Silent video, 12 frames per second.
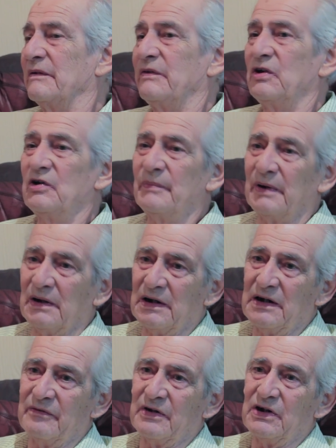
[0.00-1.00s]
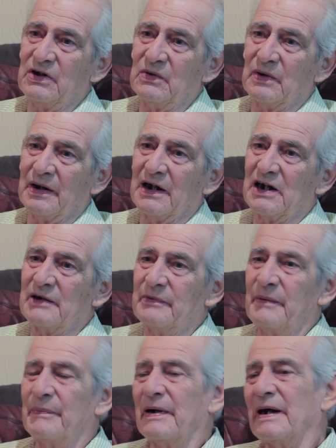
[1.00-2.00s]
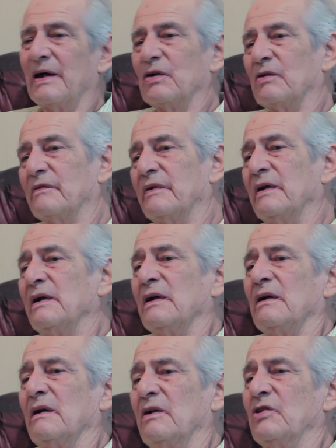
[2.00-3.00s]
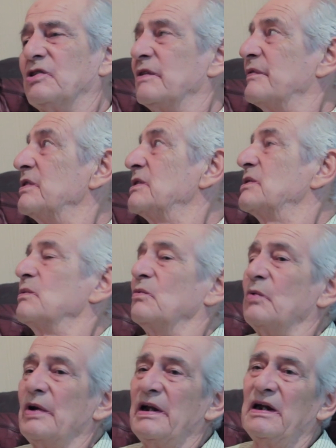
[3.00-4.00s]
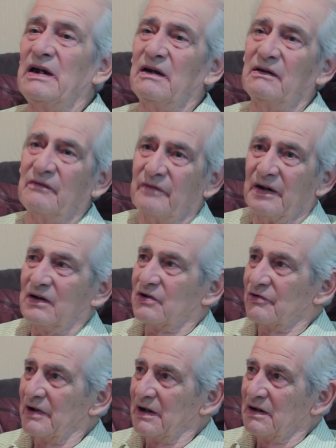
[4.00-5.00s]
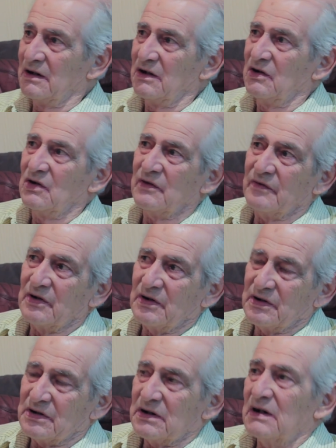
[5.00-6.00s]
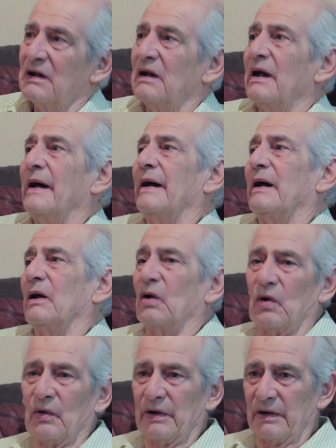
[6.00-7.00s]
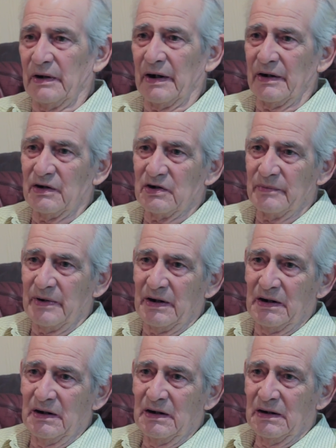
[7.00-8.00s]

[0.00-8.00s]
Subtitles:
if you believe that you are going to be part of Lucifer's winning victory in the universe, or you're going to be